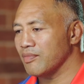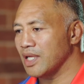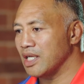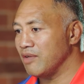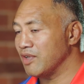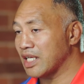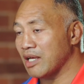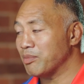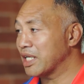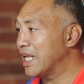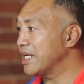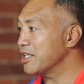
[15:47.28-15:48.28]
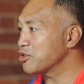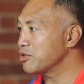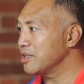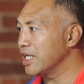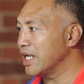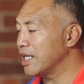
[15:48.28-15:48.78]
and even coming late
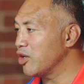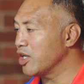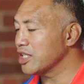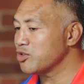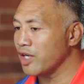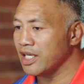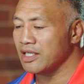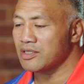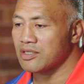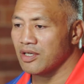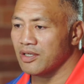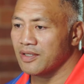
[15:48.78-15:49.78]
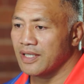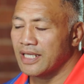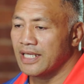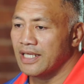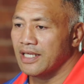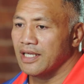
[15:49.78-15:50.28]
at night at training. So
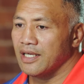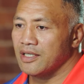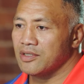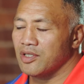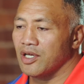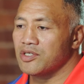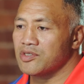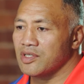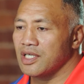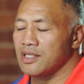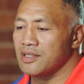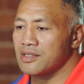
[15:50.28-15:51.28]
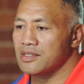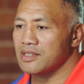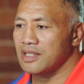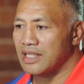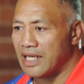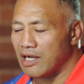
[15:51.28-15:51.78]
those
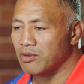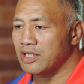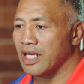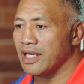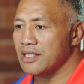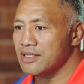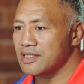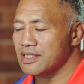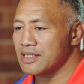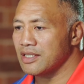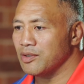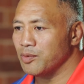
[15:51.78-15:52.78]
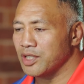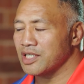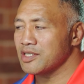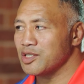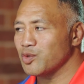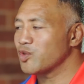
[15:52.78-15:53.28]
things nowadays, we
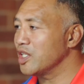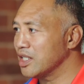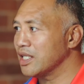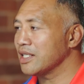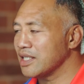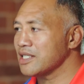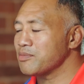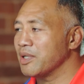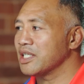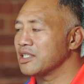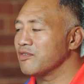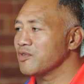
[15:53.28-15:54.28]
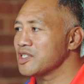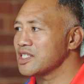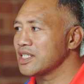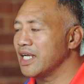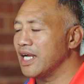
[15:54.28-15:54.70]
can still think that does make a difference.